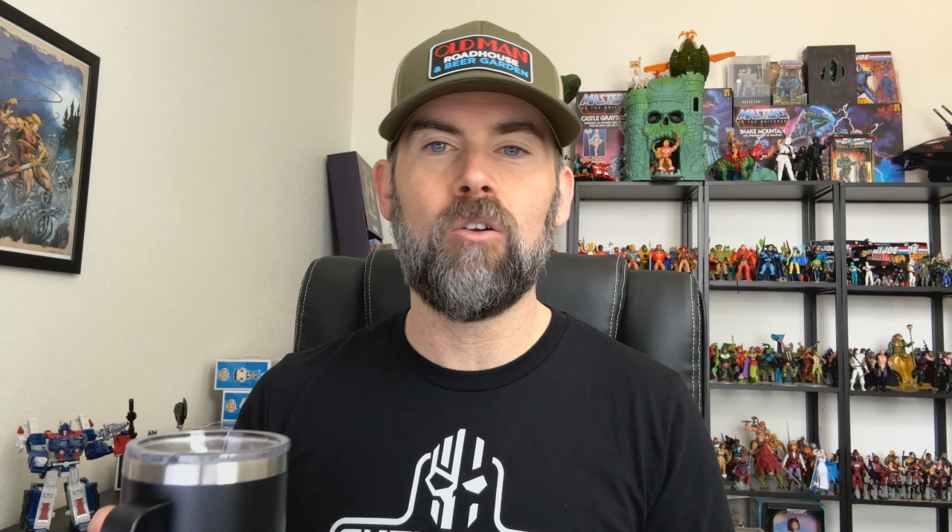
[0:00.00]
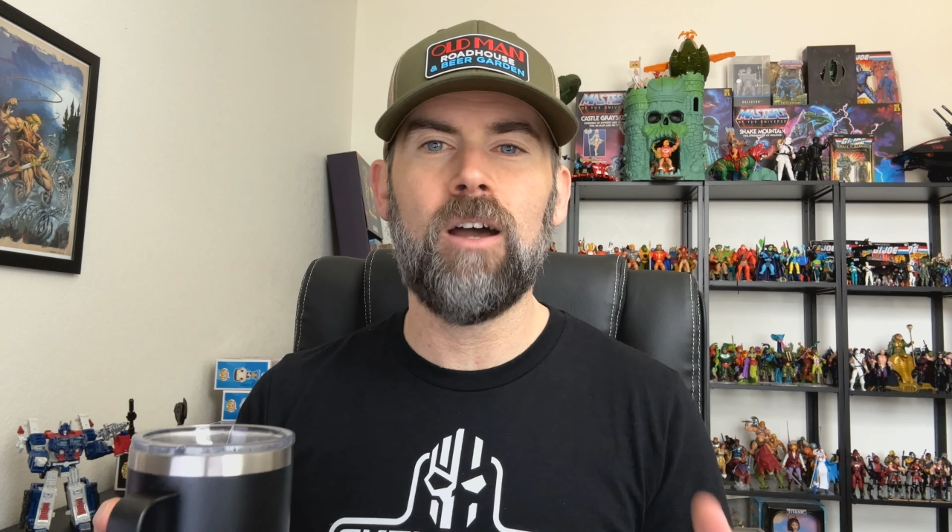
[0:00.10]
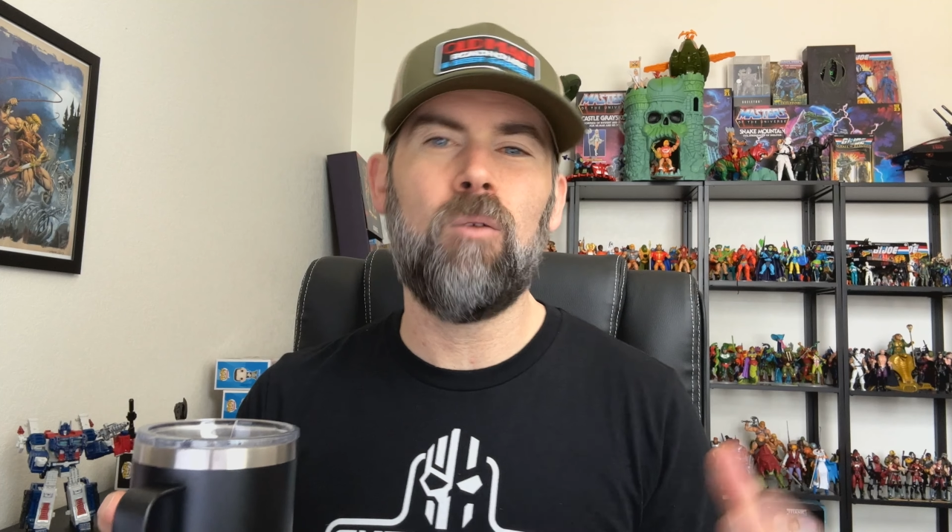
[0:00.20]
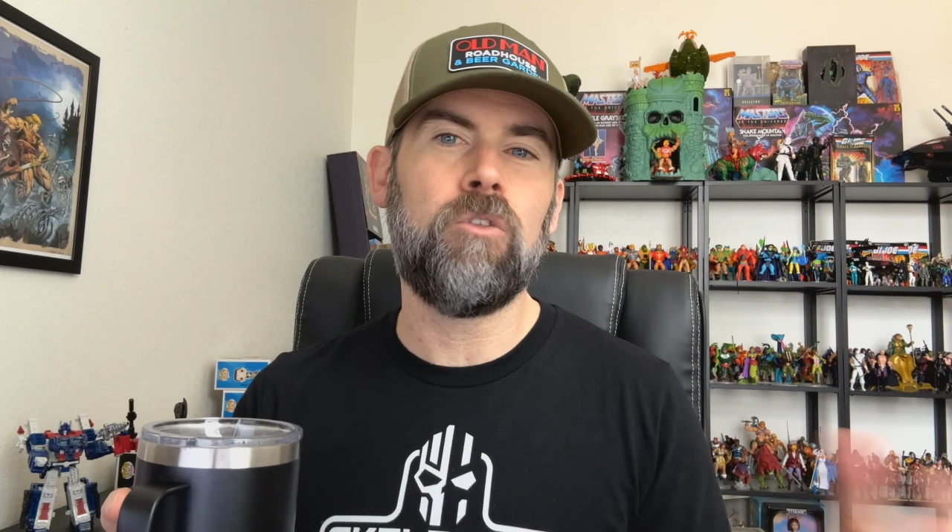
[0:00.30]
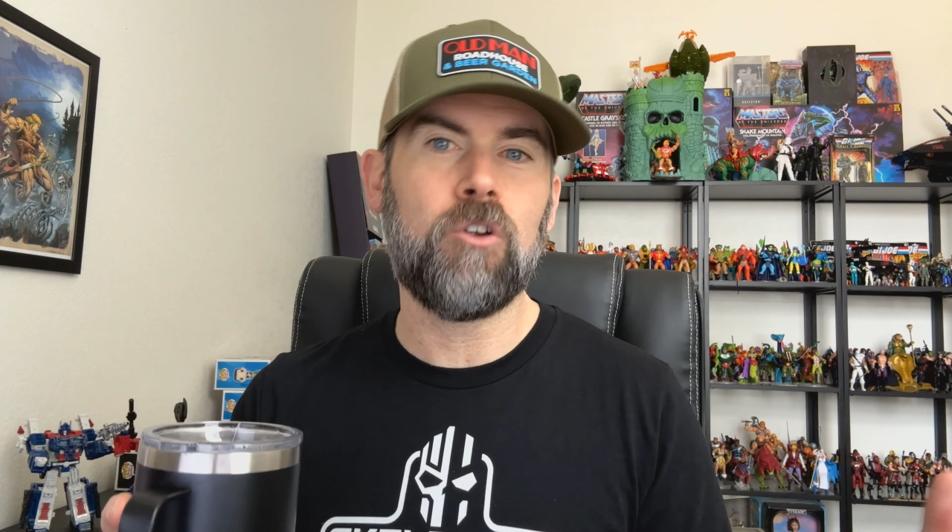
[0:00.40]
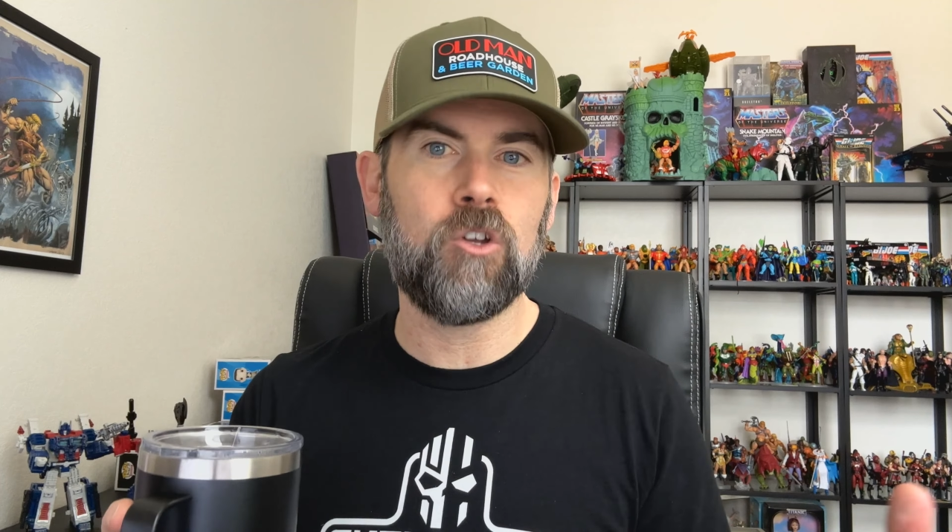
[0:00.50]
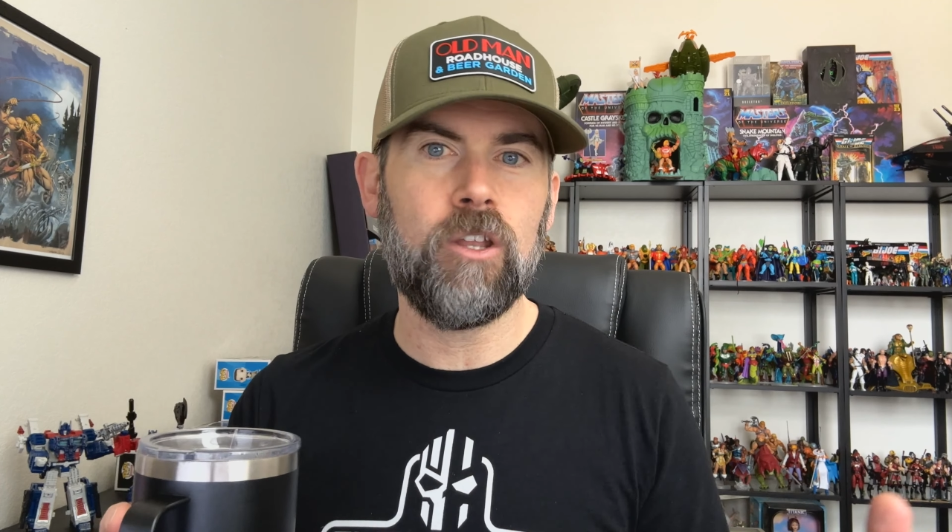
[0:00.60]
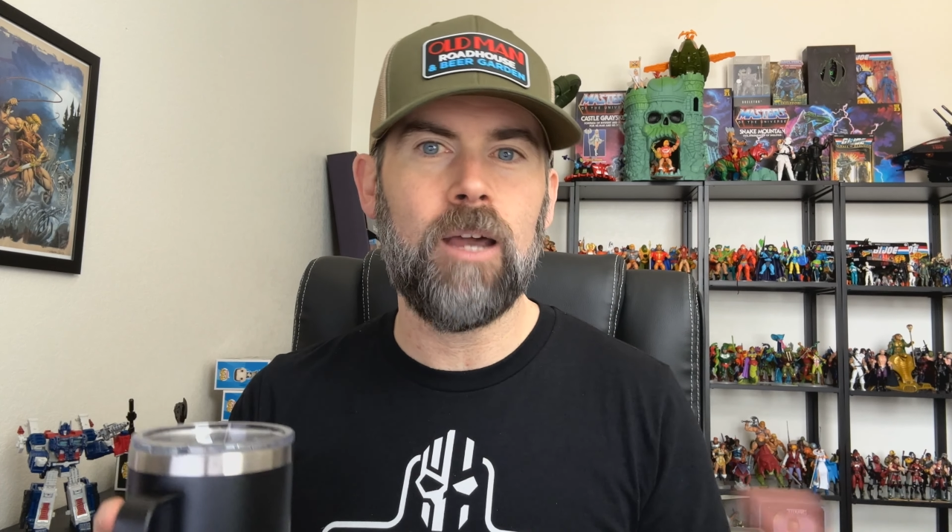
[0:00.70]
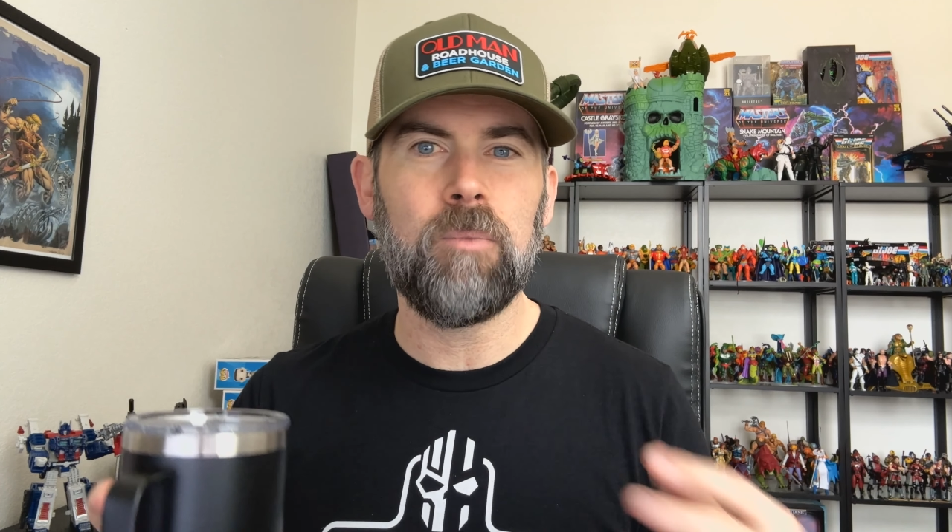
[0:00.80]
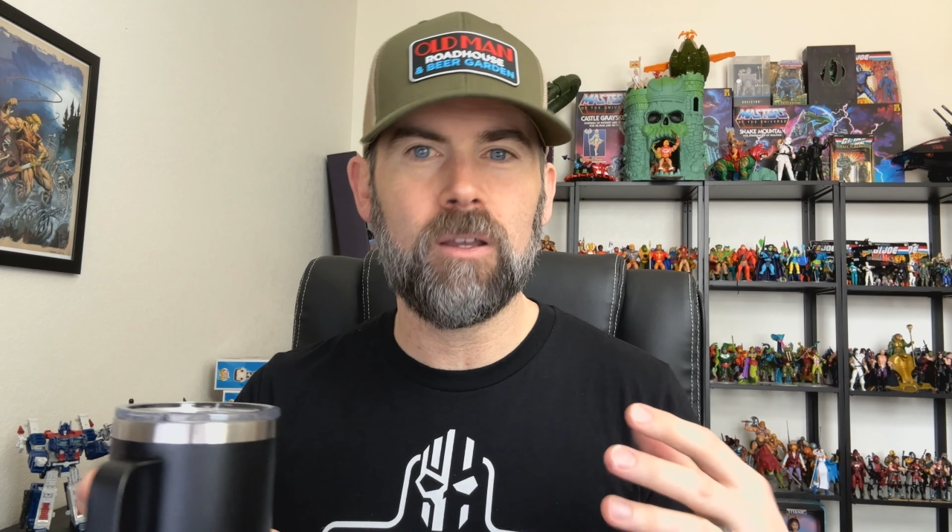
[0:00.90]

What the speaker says: Or not what they're good at,